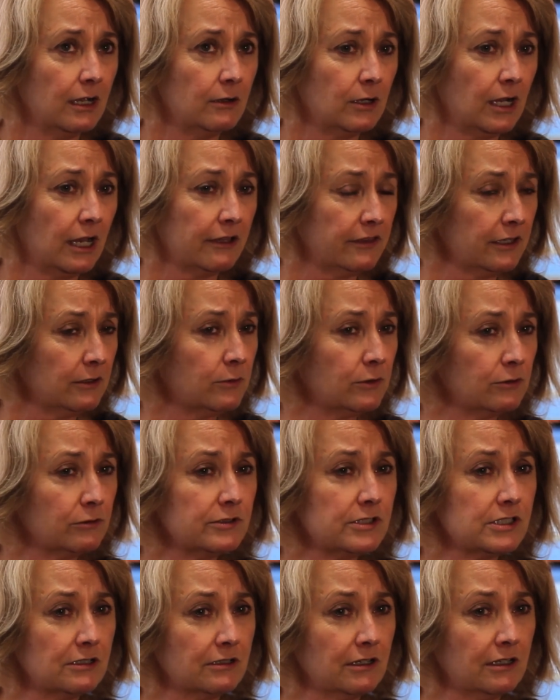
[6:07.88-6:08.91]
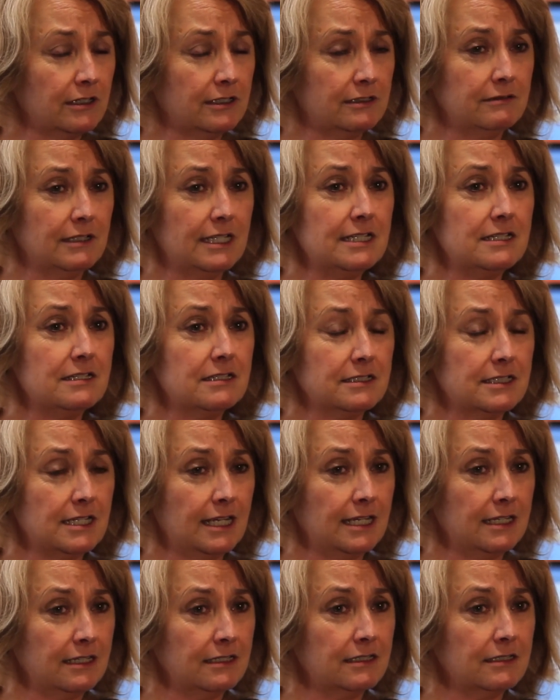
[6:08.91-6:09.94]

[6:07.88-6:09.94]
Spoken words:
I think we're also going to need to take